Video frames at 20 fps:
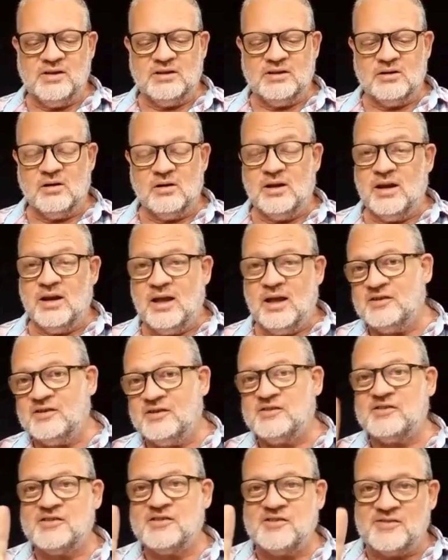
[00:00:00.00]
etc. And
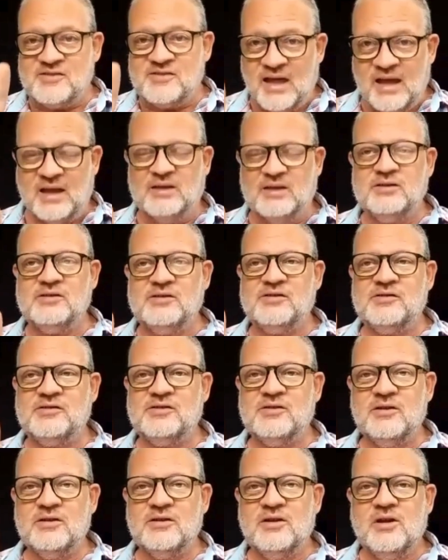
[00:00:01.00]
as it
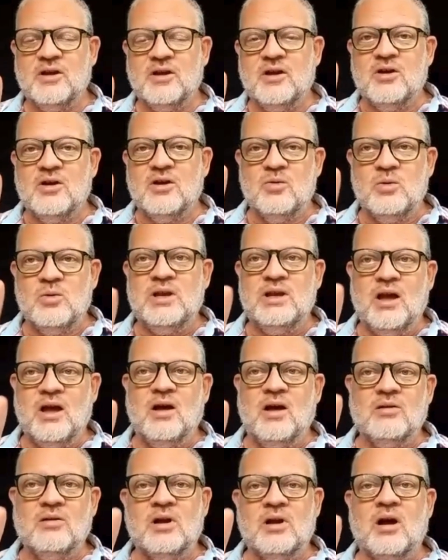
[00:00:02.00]
stands, we
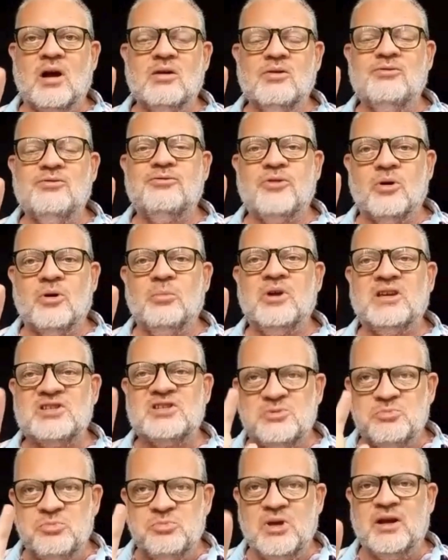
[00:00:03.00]
now know from
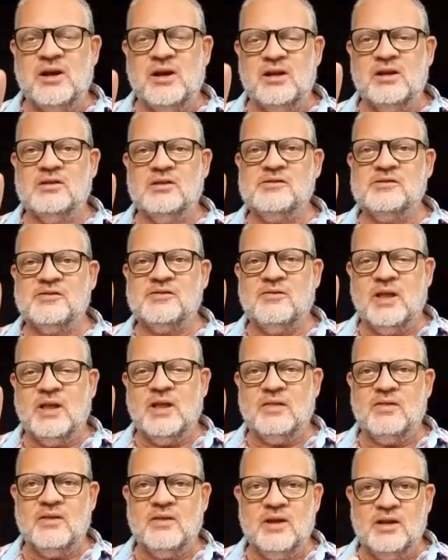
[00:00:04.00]
experience
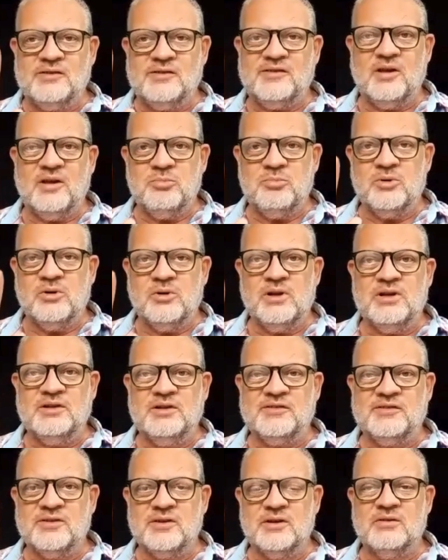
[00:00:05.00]
that the SA
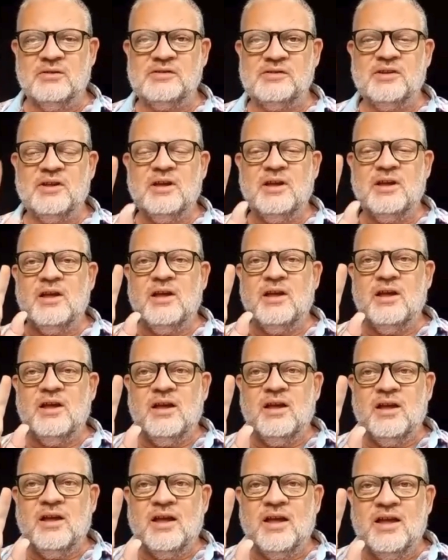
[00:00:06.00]
Police Service
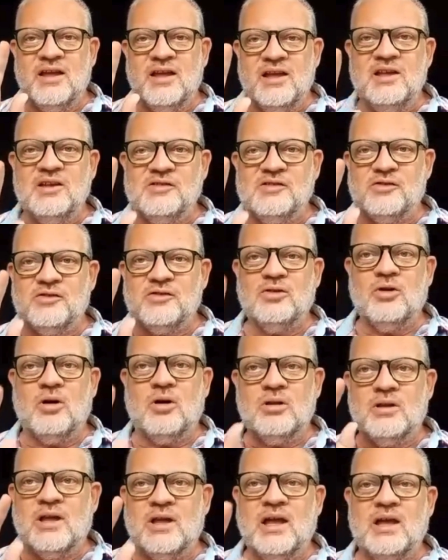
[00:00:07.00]
is
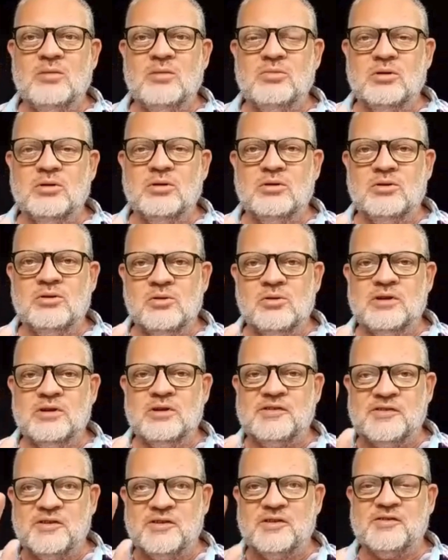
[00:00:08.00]
not able
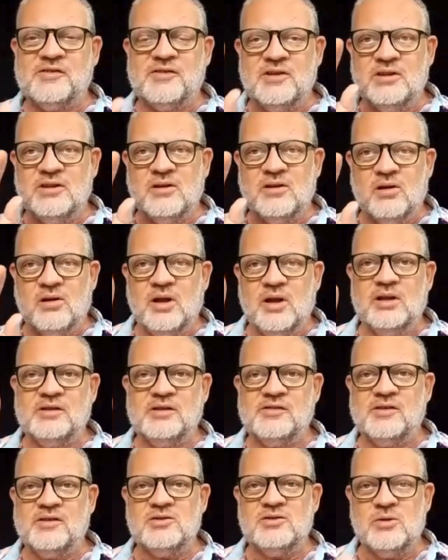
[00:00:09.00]
to assist in
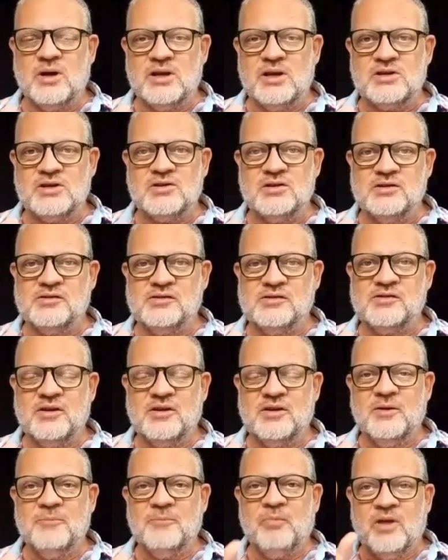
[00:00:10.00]
riot
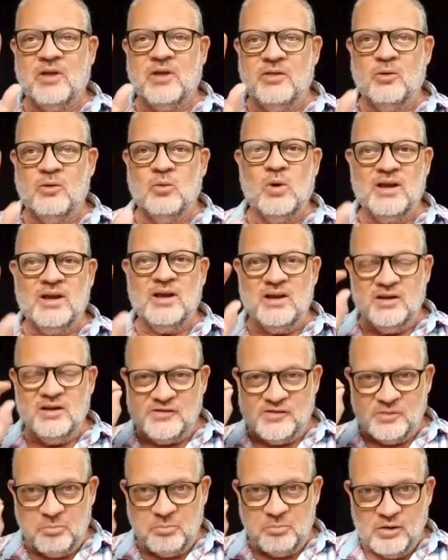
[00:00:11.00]
situations the way it
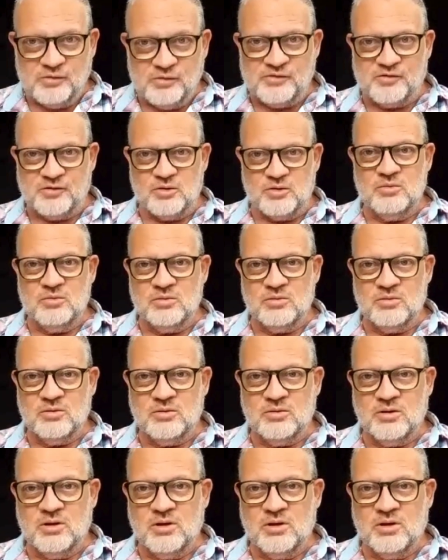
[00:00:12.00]
is supposed to.